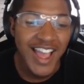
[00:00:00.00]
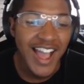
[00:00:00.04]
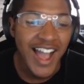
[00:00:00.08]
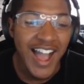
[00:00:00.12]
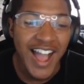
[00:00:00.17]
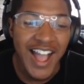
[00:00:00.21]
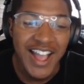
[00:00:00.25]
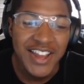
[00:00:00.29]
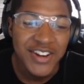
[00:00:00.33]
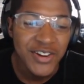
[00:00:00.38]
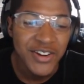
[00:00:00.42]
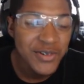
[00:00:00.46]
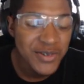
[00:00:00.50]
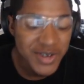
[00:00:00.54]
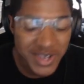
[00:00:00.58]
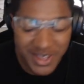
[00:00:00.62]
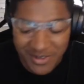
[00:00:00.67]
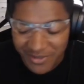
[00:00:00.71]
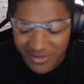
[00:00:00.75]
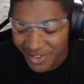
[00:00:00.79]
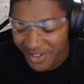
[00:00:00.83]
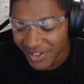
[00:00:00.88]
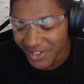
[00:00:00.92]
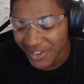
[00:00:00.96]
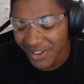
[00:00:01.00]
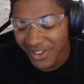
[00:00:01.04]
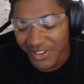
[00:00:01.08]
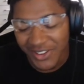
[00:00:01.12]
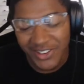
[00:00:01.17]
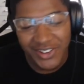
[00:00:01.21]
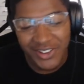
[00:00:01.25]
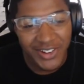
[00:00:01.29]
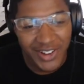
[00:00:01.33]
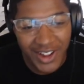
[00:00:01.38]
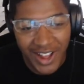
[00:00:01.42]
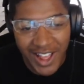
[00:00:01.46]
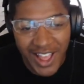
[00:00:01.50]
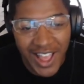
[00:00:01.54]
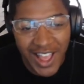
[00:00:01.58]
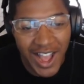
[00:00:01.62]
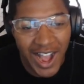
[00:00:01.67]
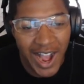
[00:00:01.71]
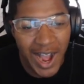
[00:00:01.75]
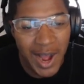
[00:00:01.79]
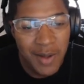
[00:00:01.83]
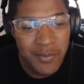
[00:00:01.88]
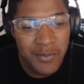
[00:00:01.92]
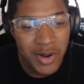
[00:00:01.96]
I don't even know.
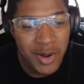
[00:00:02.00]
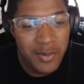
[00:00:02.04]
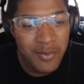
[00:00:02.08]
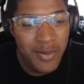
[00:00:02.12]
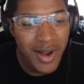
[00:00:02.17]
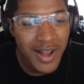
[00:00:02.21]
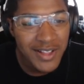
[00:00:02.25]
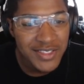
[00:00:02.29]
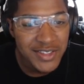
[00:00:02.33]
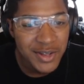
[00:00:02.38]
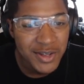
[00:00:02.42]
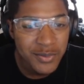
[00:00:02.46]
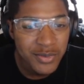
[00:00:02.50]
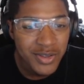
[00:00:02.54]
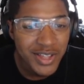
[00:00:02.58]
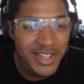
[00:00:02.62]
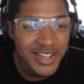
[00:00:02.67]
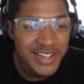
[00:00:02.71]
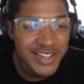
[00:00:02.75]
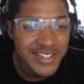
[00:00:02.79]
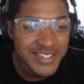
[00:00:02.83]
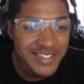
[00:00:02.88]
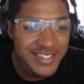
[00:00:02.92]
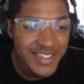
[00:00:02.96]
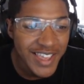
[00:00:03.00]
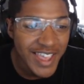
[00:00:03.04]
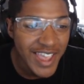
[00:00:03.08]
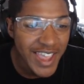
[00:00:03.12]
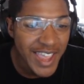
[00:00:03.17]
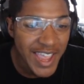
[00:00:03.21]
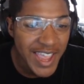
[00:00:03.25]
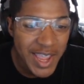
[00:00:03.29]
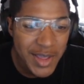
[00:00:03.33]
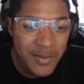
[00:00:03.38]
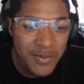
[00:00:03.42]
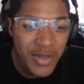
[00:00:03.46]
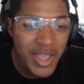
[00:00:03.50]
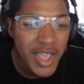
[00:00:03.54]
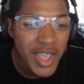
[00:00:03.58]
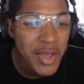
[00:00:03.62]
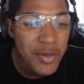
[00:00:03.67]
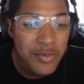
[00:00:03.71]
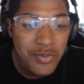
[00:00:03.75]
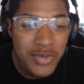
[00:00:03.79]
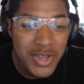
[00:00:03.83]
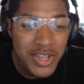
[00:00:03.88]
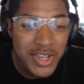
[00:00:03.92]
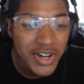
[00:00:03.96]
I'm about to play this game
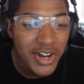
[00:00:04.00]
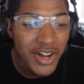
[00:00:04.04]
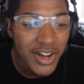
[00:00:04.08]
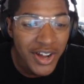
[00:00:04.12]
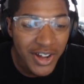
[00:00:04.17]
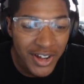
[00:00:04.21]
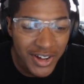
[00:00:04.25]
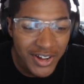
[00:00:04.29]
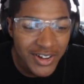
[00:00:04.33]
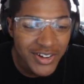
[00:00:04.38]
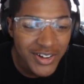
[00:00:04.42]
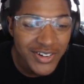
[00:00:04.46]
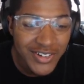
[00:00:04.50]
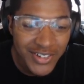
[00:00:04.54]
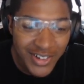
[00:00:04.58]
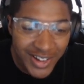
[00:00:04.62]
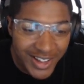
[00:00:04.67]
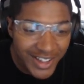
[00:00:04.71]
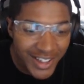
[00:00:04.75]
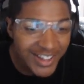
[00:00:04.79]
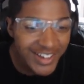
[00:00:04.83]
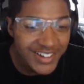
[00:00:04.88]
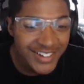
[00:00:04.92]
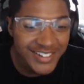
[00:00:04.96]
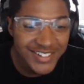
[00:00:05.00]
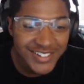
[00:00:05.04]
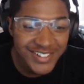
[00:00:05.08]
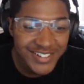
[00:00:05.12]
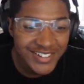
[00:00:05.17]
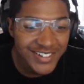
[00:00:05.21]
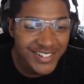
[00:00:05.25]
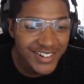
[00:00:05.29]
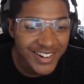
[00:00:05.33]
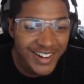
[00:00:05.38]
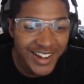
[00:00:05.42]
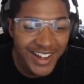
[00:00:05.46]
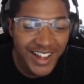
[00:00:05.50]
and beat a hoe. Ooh,